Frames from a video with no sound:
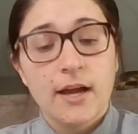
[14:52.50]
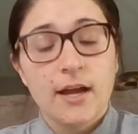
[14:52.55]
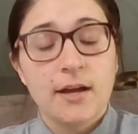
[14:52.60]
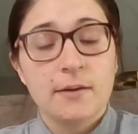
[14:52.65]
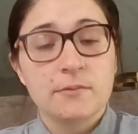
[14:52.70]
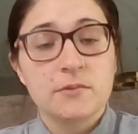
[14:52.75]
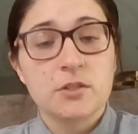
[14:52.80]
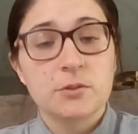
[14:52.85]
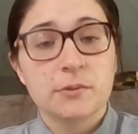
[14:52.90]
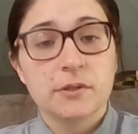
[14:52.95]

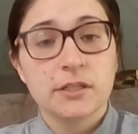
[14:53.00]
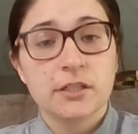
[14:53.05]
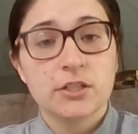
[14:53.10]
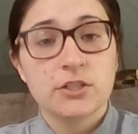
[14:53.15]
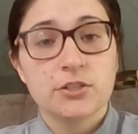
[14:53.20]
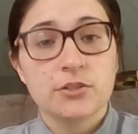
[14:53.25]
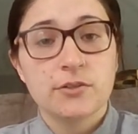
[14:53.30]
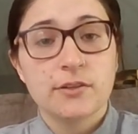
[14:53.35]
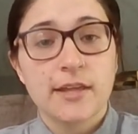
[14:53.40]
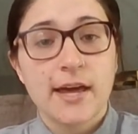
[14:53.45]
So we're
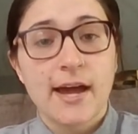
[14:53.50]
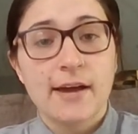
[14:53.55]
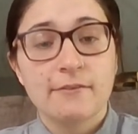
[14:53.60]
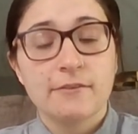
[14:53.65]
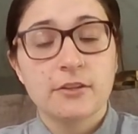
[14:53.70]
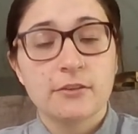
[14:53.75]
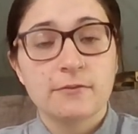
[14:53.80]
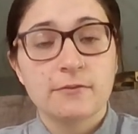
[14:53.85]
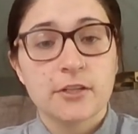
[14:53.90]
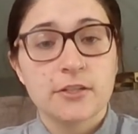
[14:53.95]
going to do that
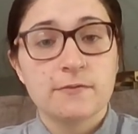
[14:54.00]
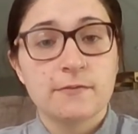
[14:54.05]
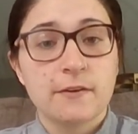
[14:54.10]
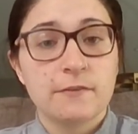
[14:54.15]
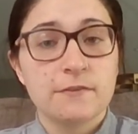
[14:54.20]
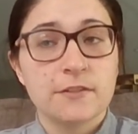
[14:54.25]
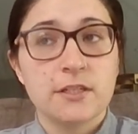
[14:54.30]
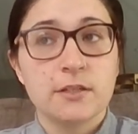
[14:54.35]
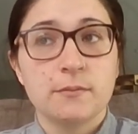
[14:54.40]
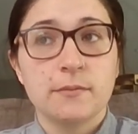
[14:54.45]
for the first
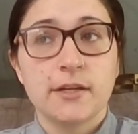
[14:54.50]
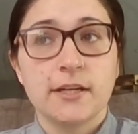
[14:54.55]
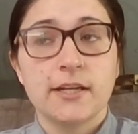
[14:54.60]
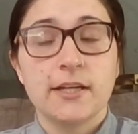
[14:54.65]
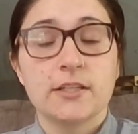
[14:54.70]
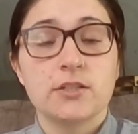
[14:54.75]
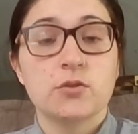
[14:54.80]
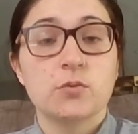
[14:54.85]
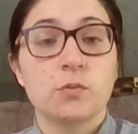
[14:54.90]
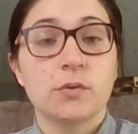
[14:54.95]
15 minutes.